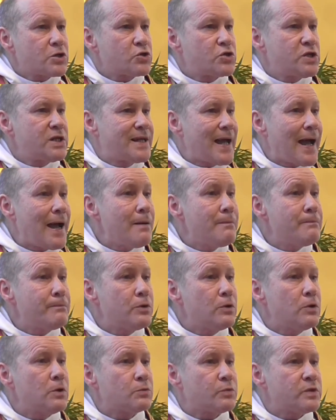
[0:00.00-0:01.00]
So she
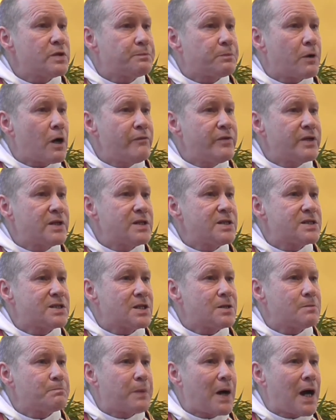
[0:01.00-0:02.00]
gambled with providence
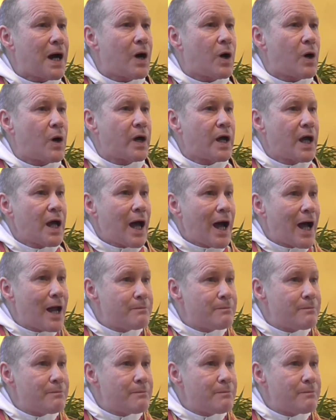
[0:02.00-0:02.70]
and power,